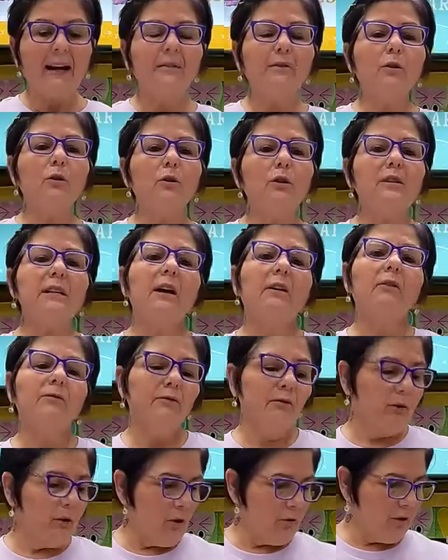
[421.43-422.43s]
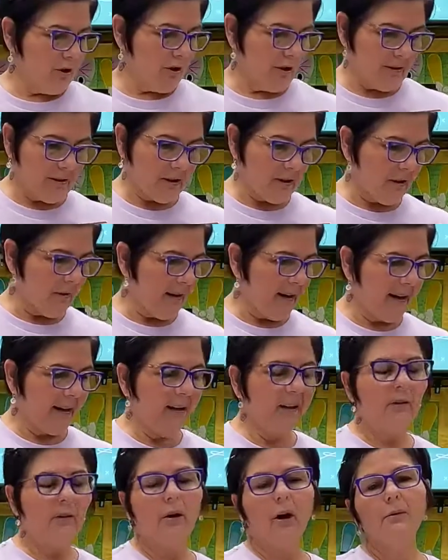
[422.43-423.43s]
of course, helpful notions, all right?
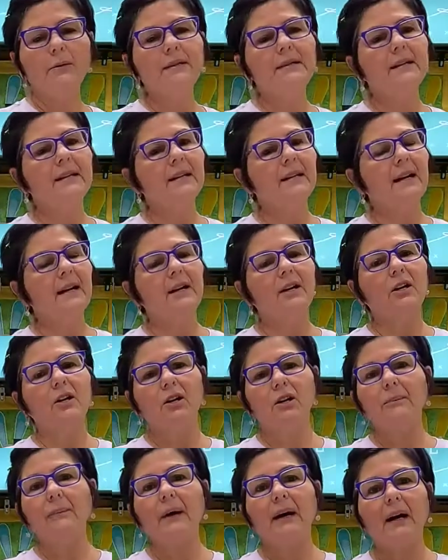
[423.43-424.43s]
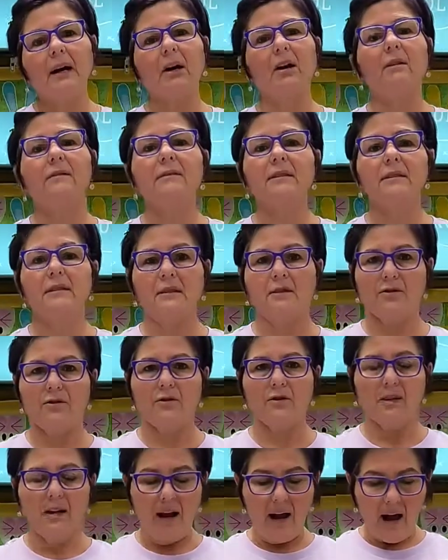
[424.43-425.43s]
You always need a good pair of
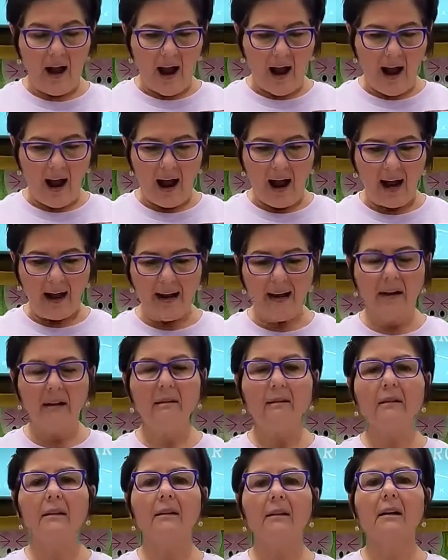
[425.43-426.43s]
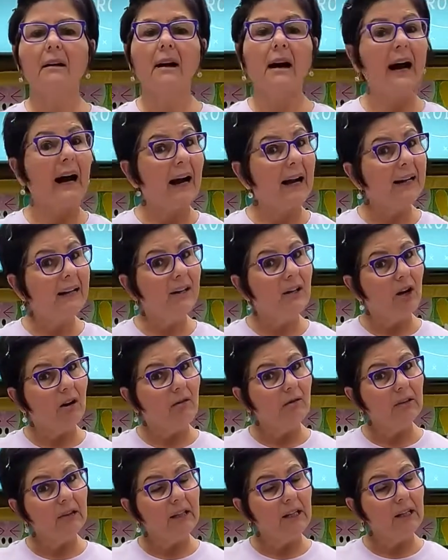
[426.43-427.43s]
scissors. I did not
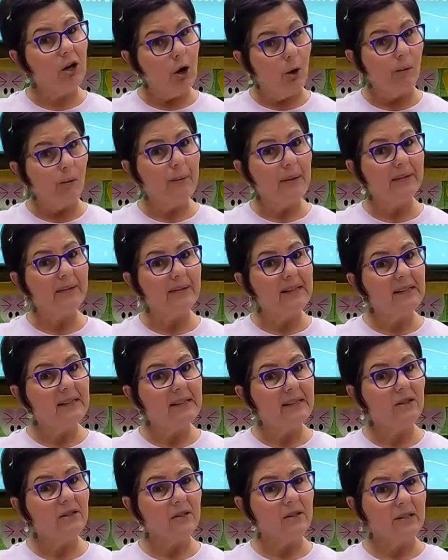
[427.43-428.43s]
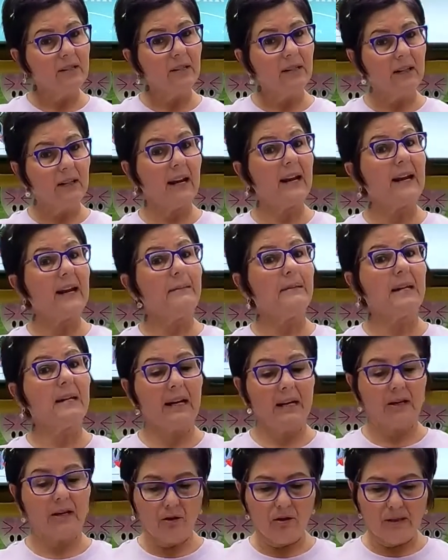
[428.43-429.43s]
really know about these scissors until I came to
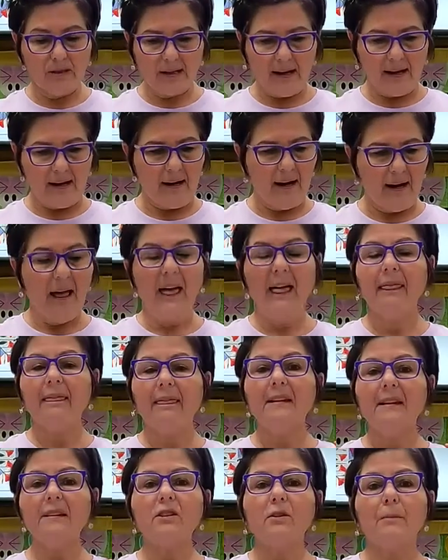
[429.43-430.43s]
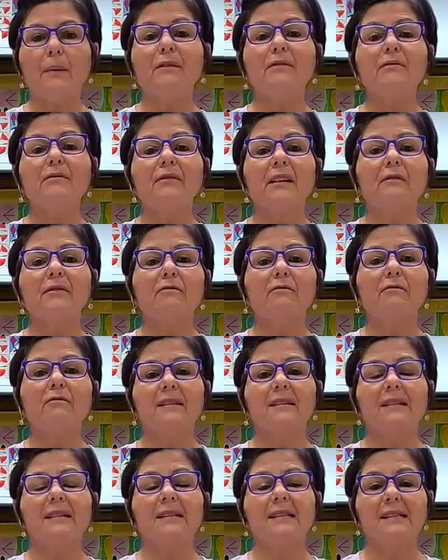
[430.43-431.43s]
Angels, and these are my favorite
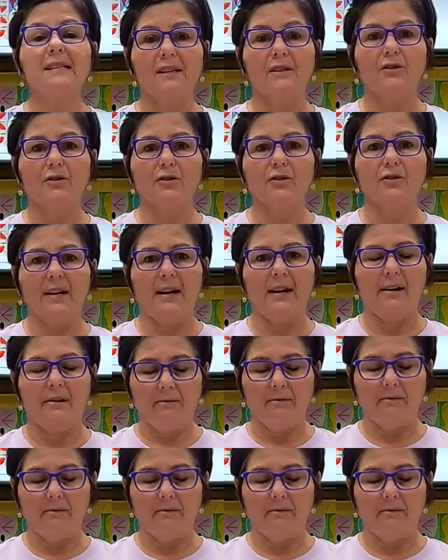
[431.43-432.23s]
scissors now.